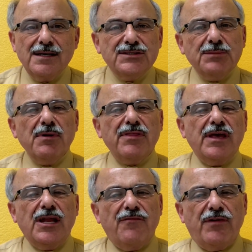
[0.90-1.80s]
Some of
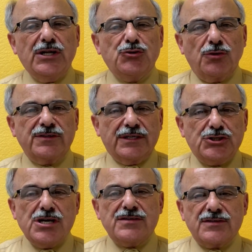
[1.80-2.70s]
the individuals that
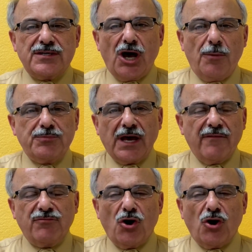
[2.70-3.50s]
Jesus helped have